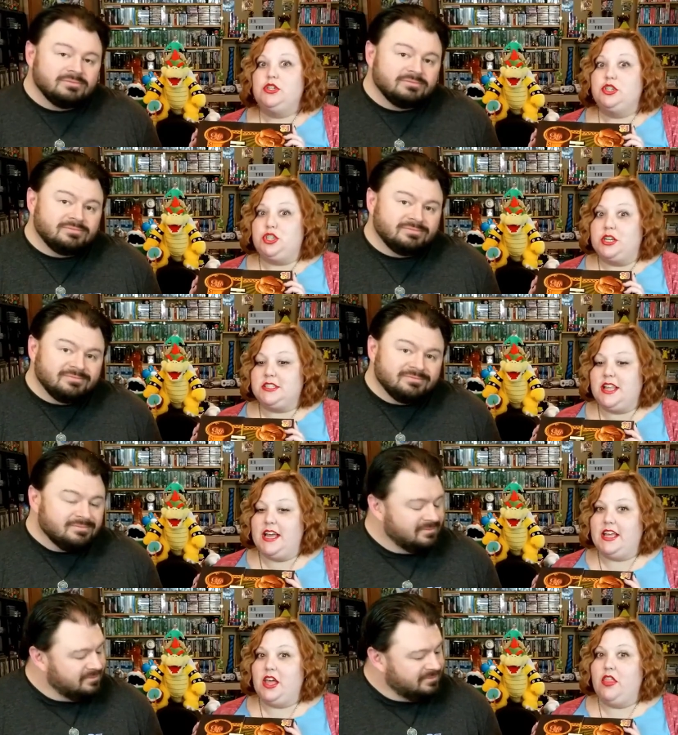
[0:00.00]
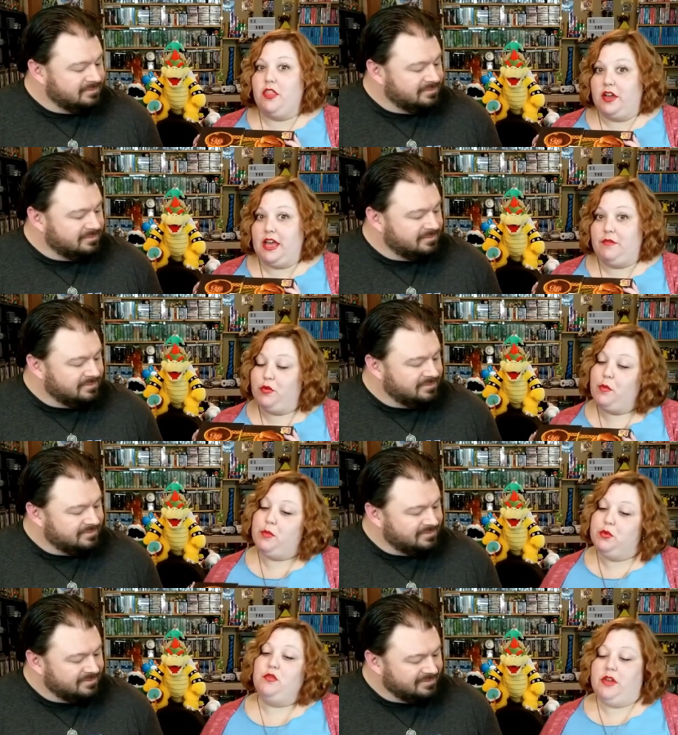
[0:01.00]
Speaker 1: Just like the game from
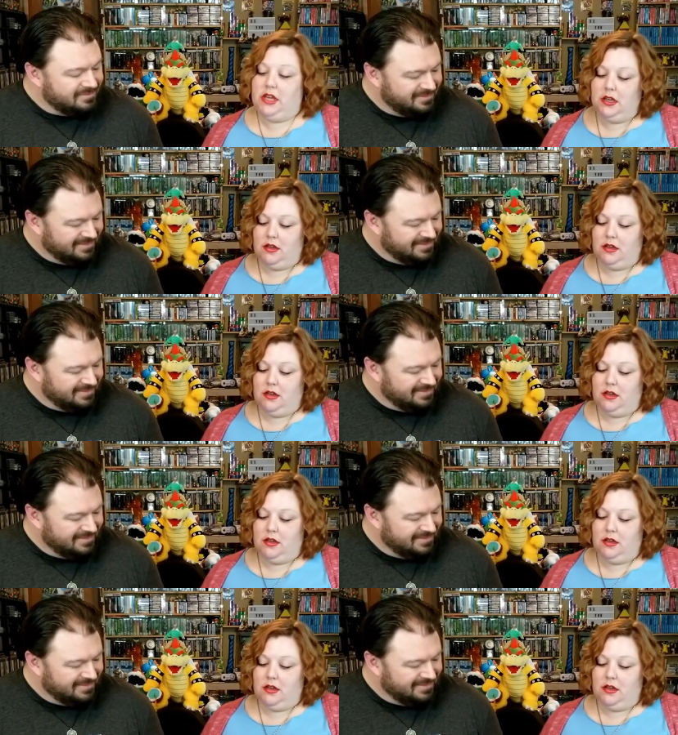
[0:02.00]
the movie,